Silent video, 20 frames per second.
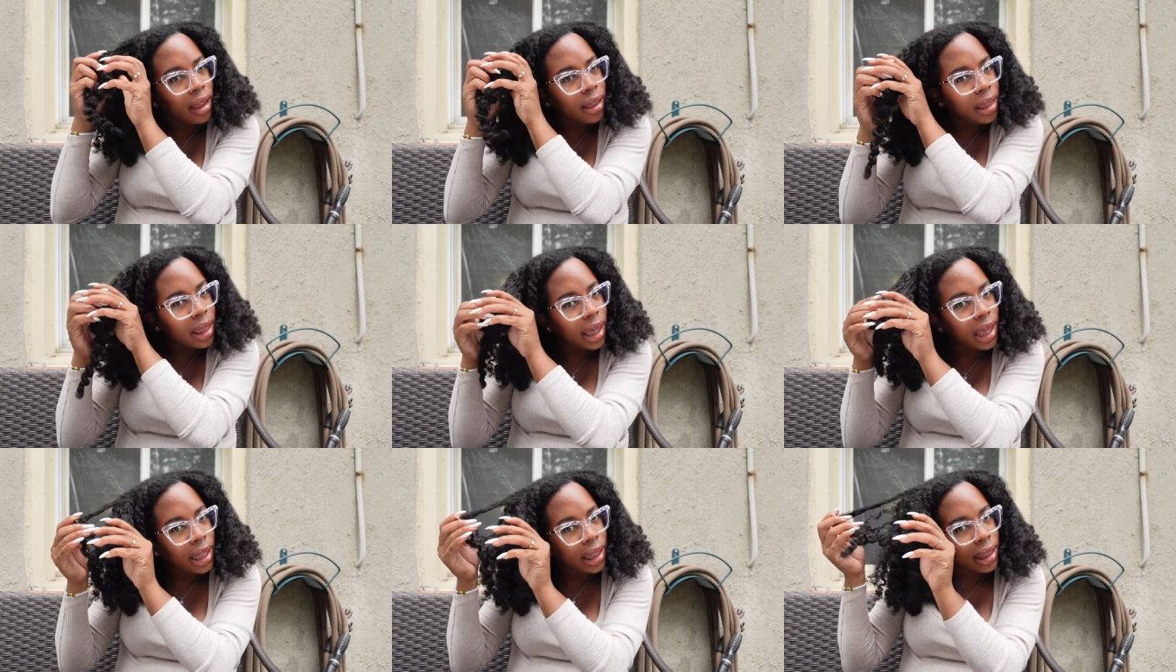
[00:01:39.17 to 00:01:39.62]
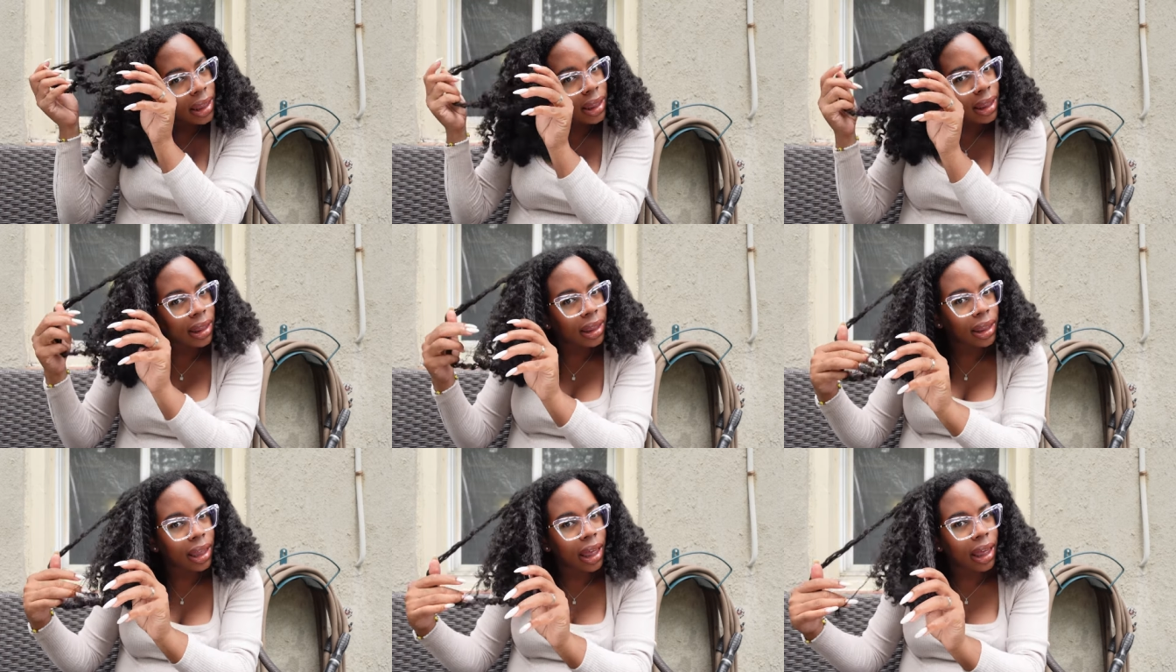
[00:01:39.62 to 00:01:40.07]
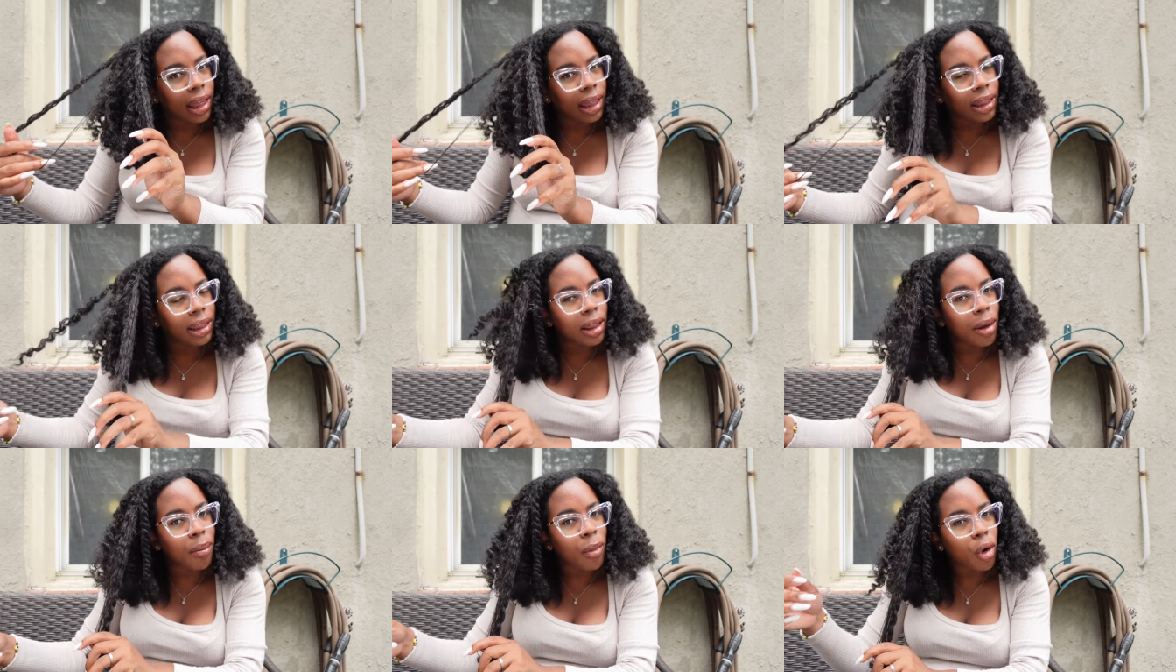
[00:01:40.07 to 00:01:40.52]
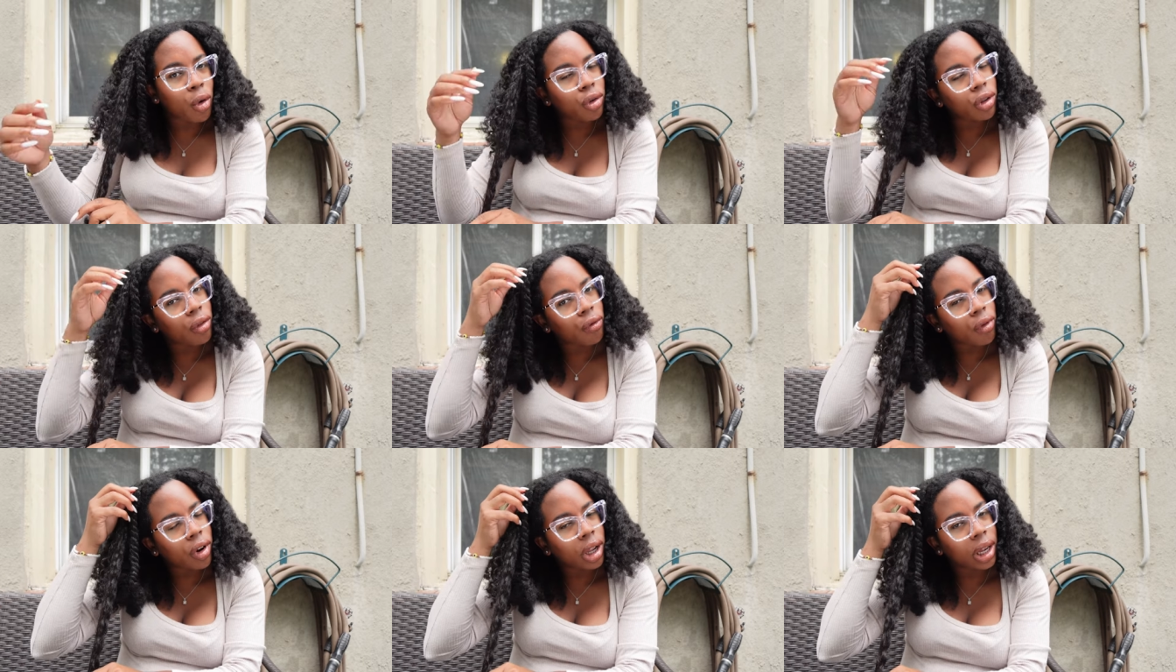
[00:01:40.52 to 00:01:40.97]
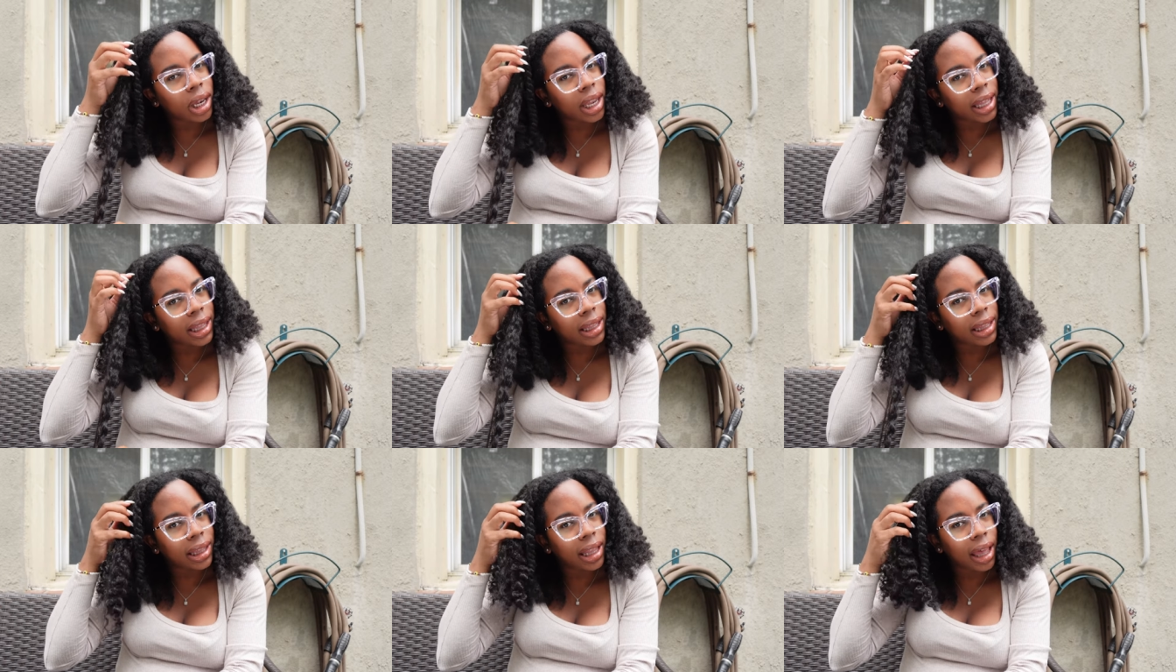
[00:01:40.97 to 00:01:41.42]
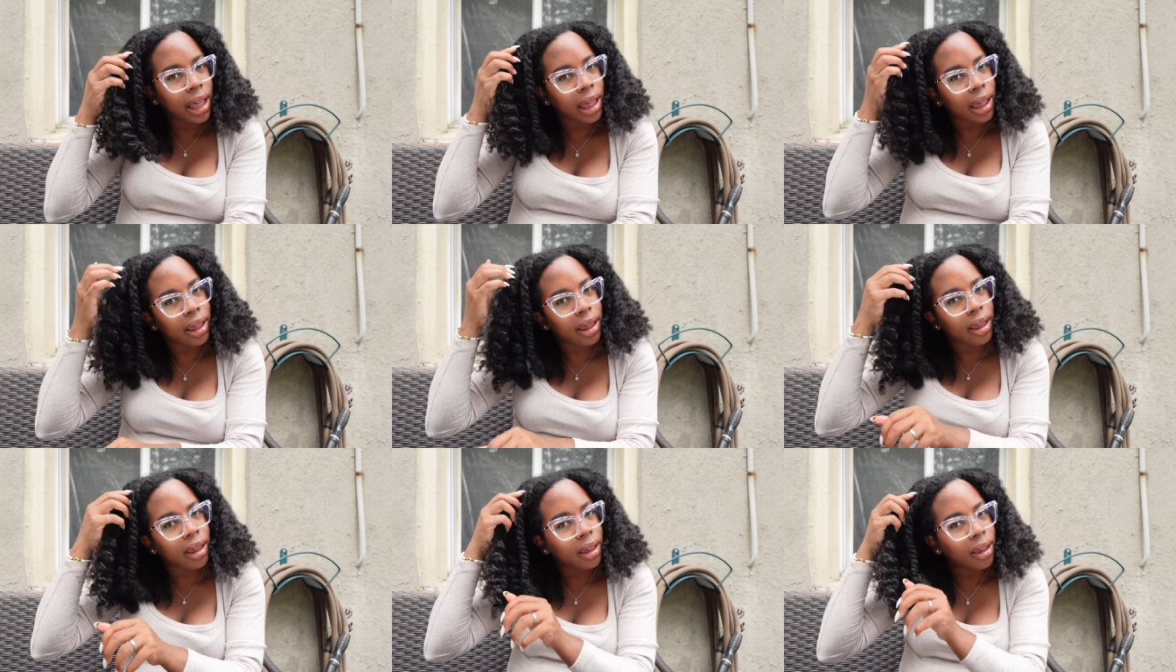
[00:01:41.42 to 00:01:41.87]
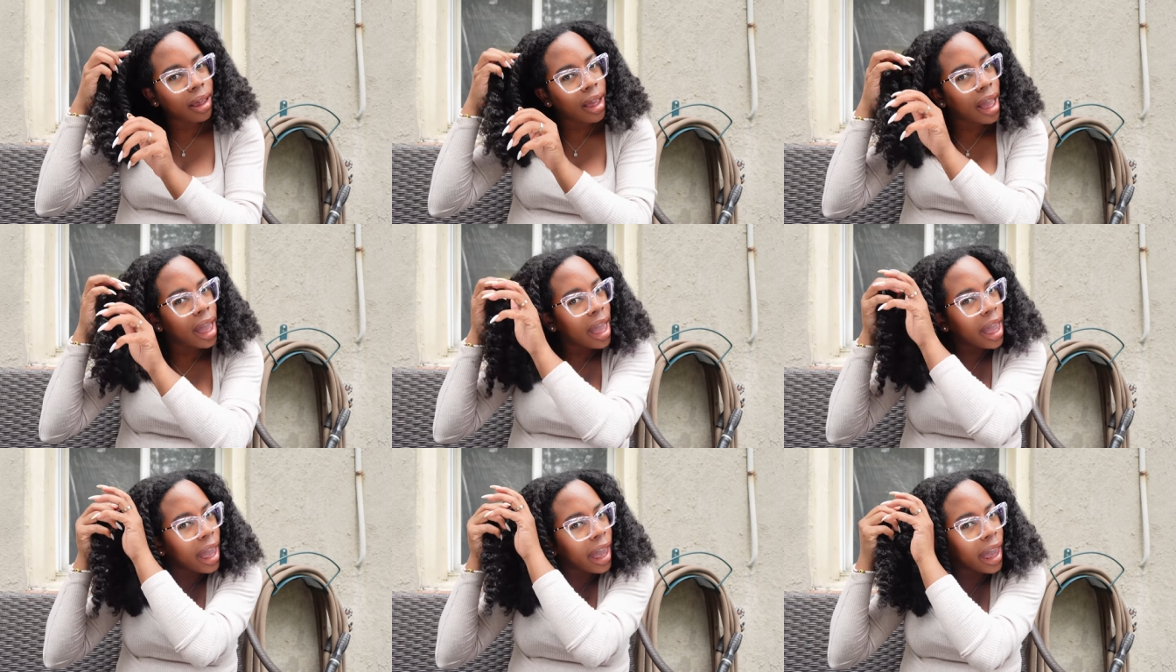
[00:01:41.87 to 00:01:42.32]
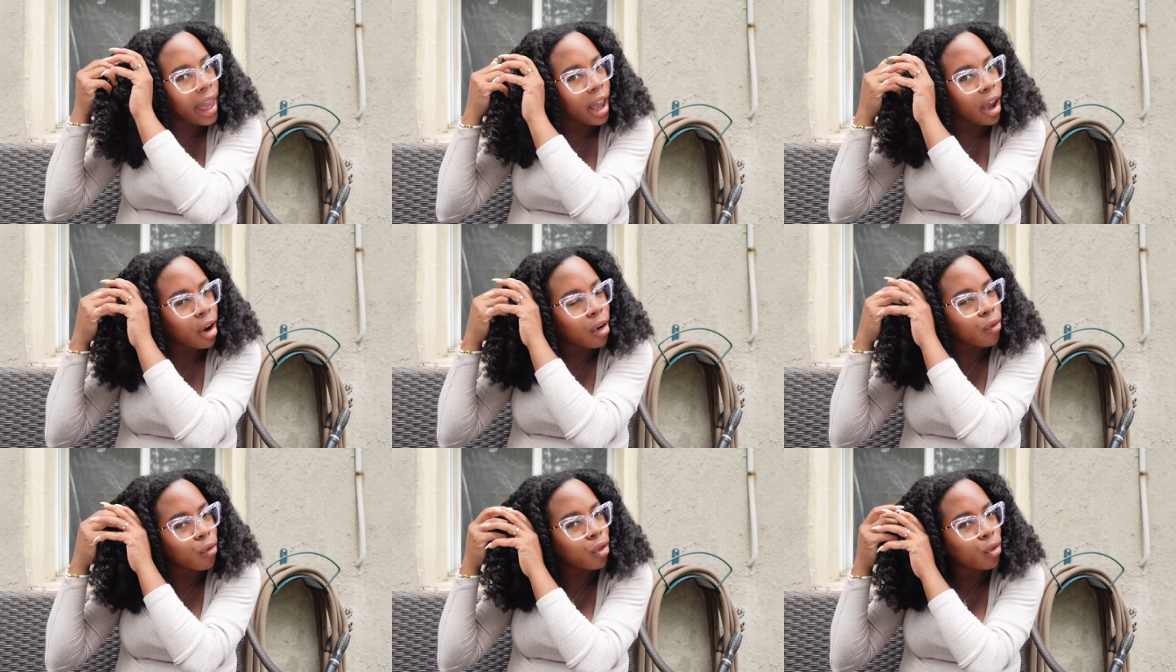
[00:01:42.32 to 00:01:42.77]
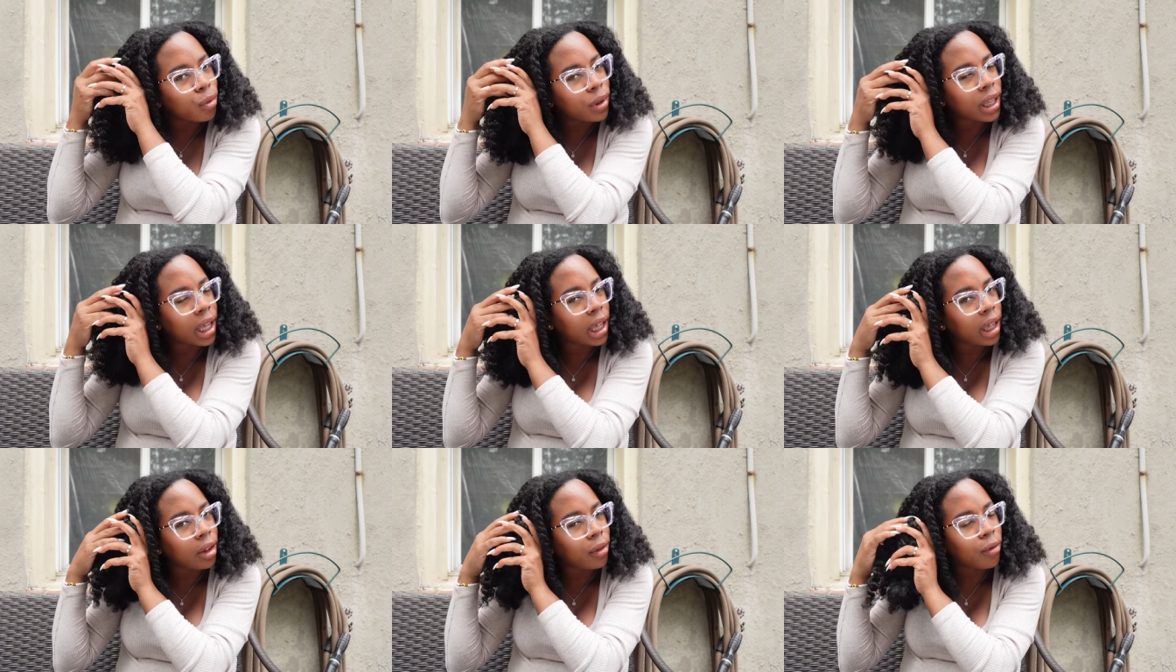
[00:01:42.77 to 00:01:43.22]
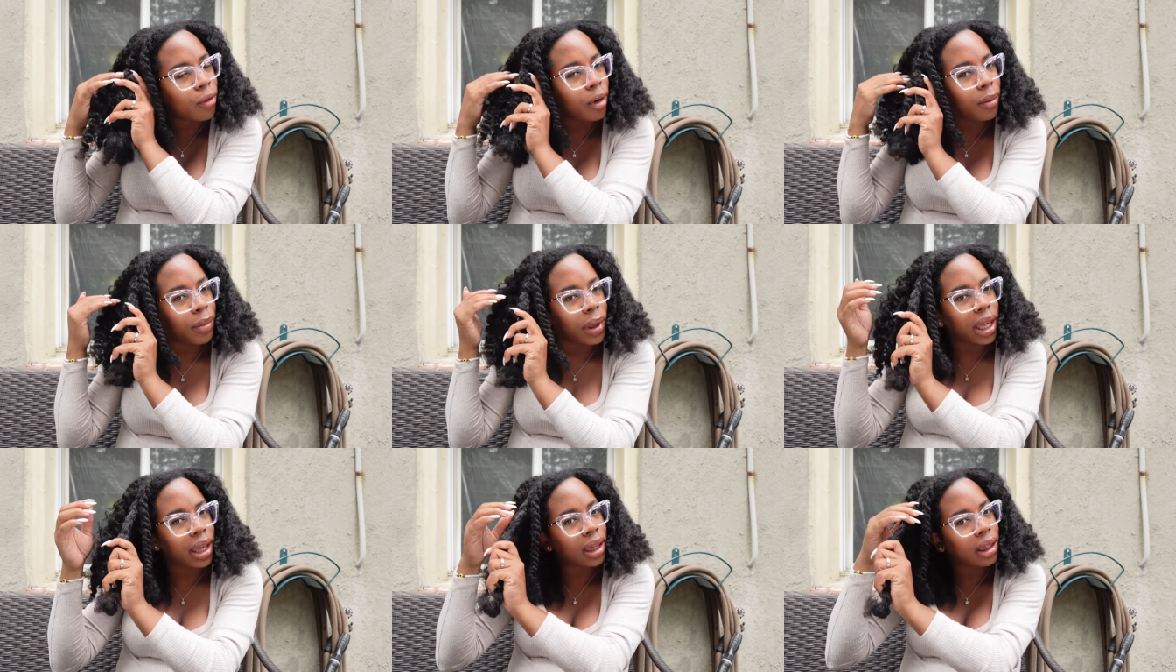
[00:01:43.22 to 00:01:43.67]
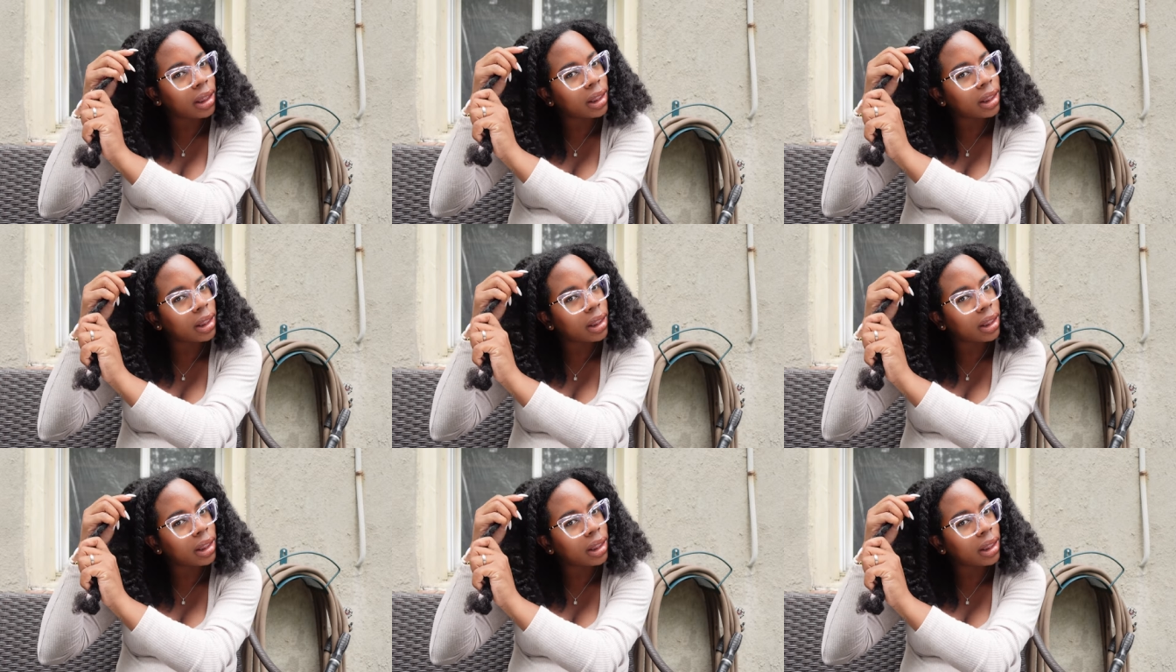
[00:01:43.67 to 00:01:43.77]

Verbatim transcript: this is the most realistic hair routine for me.